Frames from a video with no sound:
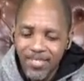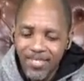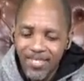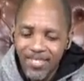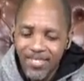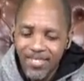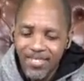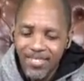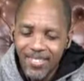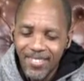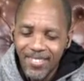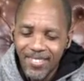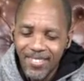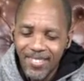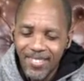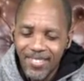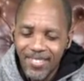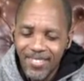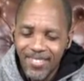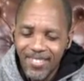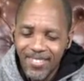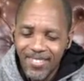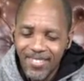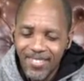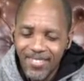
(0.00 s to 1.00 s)

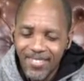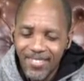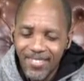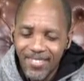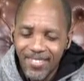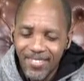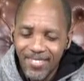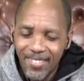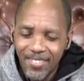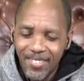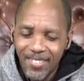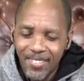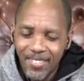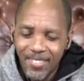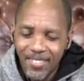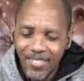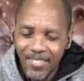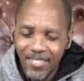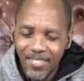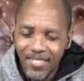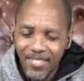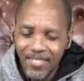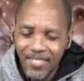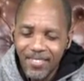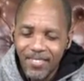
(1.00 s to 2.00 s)

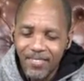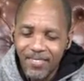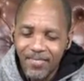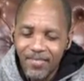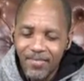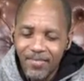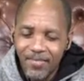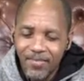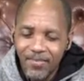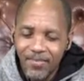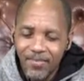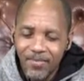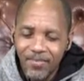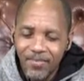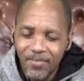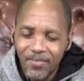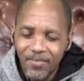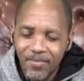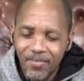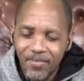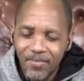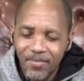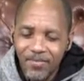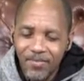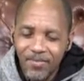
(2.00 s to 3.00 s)

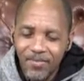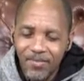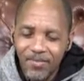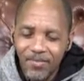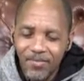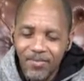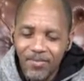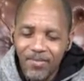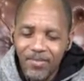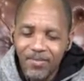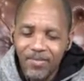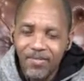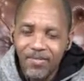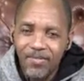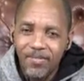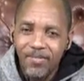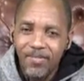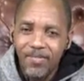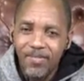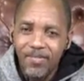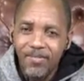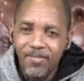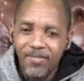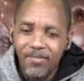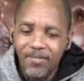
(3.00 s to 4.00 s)

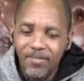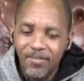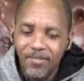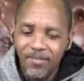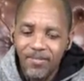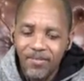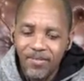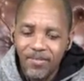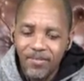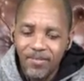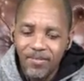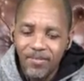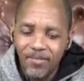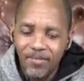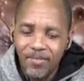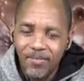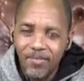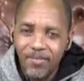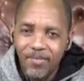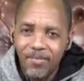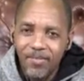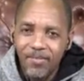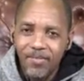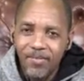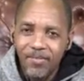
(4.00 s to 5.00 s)

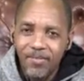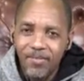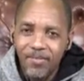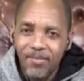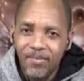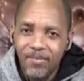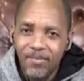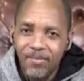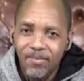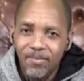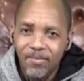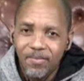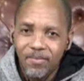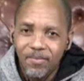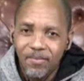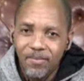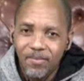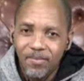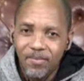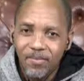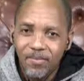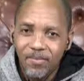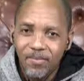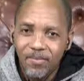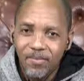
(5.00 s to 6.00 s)

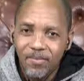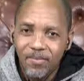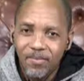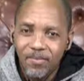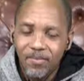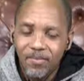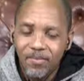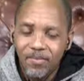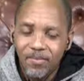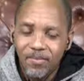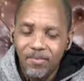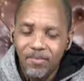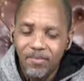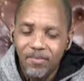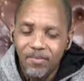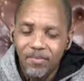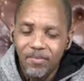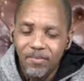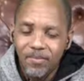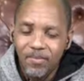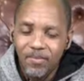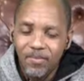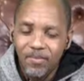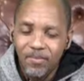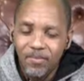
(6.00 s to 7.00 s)

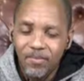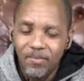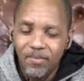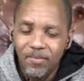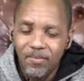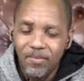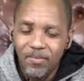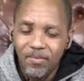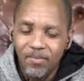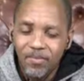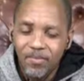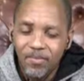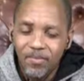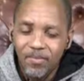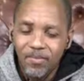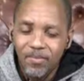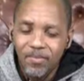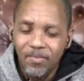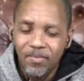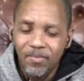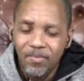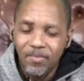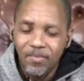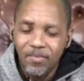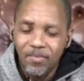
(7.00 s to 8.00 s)
[no speech]